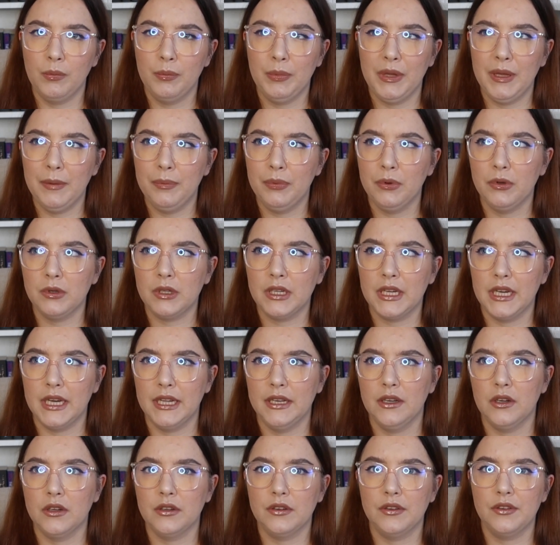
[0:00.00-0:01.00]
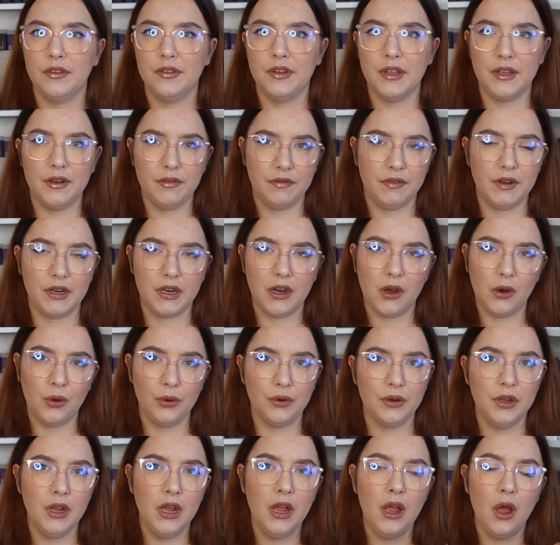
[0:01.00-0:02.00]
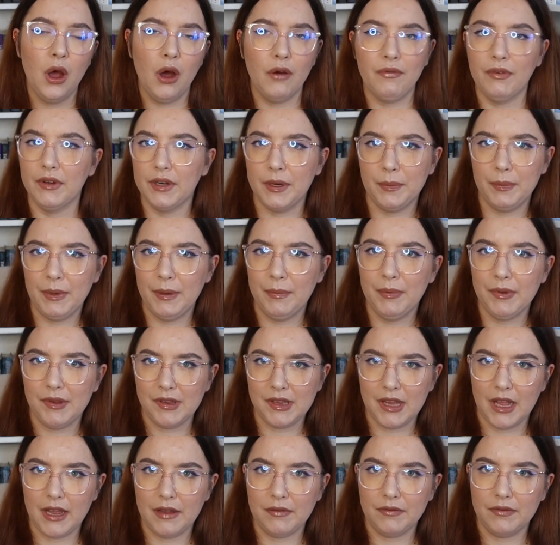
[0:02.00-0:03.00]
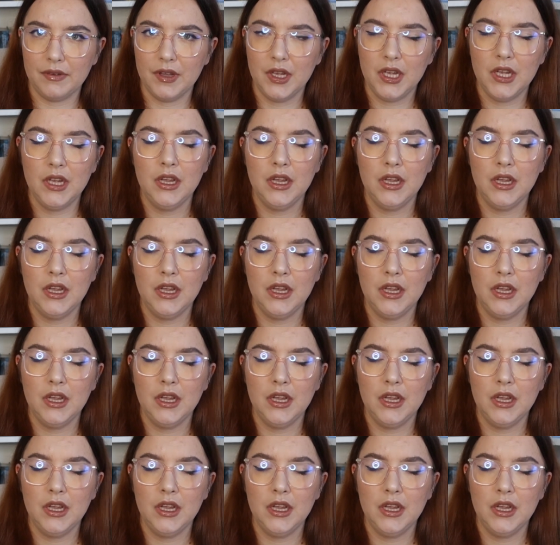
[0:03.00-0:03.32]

people cannot stay the fuck out of other people's life.